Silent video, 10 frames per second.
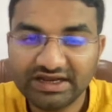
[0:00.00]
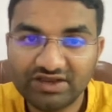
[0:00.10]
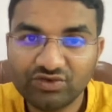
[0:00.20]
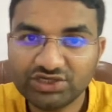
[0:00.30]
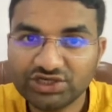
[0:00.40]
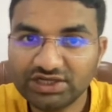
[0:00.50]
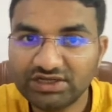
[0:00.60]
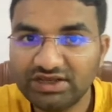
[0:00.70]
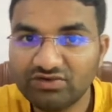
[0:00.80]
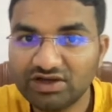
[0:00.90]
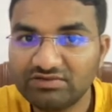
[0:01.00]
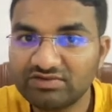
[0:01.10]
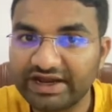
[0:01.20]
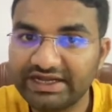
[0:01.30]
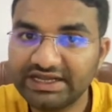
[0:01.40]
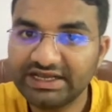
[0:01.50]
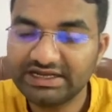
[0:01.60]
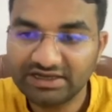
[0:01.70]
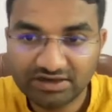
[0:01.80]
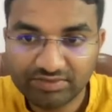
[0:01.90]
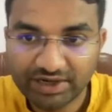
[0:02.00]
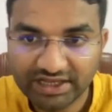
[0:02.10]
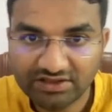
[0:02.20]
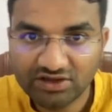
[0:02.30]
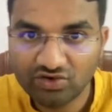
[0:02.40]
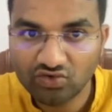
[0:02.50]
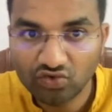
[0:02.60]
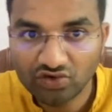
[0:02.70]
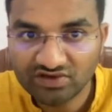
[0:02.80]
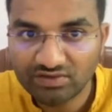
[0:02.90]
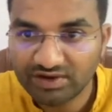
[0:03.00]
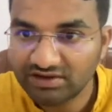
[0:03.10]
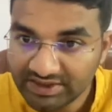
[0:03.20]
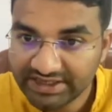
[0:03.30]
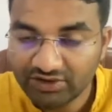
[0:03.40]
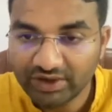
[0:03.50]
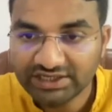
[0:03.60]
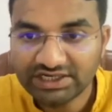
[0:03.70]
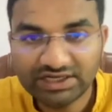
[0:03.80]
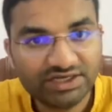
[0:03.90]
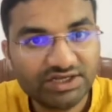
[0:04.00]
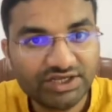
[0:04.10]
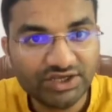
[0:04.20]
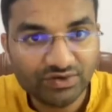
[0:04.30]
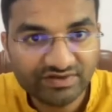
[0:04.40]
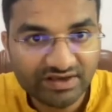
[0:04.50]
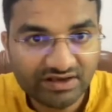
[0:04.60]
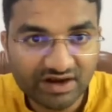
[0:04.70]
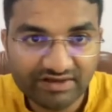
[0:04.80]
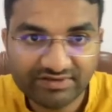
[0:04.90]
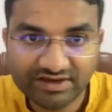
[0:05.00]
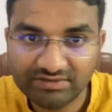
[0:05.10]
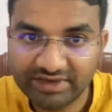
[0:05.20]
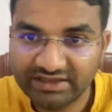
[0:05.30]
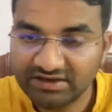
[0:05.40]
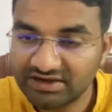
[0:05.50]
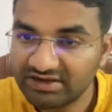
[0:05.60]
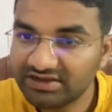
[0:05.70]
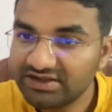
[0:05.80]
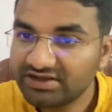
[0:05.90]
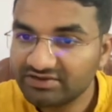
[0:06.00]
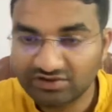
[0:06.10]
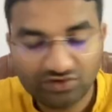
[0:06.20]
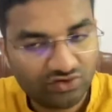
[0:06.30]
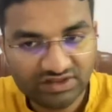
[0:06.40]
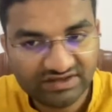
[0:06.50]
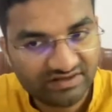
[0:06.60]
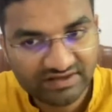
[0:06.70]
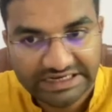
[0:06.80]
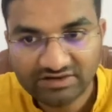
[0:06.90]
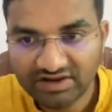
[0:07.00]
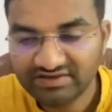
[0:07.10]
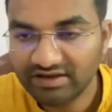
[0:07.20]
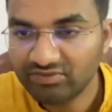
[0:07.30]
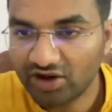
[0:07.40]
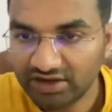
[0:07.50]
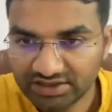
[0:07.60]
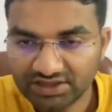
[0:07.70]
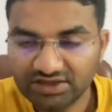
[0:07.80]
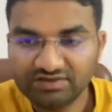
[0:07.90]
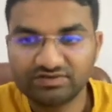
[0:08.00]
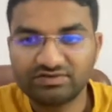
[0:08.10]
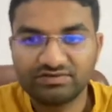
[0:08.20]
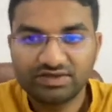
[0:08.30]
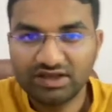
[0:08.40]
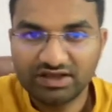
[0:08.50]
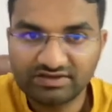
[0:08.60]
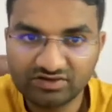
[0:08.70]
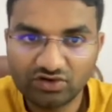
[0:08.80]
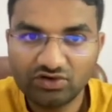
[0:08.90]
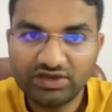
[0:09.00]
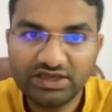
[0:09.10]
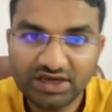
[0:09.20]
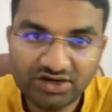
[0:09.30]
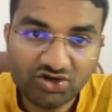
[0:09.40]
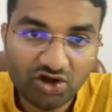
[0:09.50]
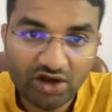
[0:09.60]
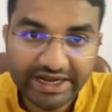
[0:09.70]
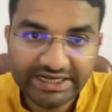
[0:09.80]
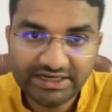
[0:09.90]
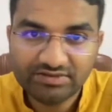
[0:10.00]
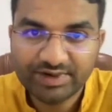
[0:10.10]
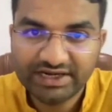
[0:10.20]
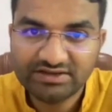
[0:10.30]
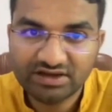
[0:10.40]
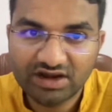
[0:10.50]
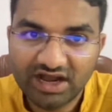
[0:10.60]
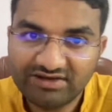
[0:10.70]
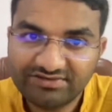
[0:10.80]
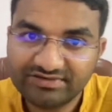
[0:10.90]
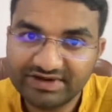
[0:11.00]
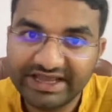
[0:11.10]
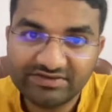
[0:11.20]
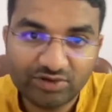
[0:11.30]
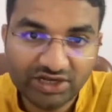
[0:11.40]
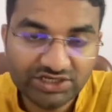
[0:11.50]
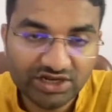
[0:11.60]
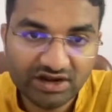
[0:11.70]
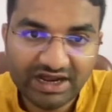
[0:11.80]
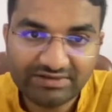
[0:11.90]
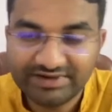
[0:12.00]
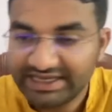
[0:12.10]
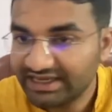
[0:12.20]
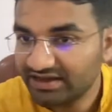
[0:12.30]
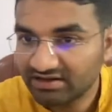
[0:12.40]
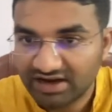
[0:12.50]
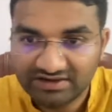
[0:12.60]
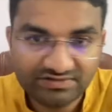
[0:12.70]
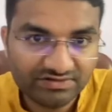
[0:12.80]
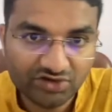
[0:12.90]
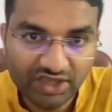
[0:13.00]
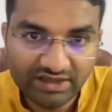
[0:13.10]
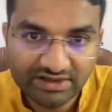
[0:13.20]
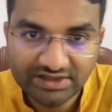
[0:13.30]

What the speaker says: equation, even finding and interpreting the roots of a equation using graphical method. So this is an interesting part. So here draw and interpret the graph, exponential graph, decay graph. Okay,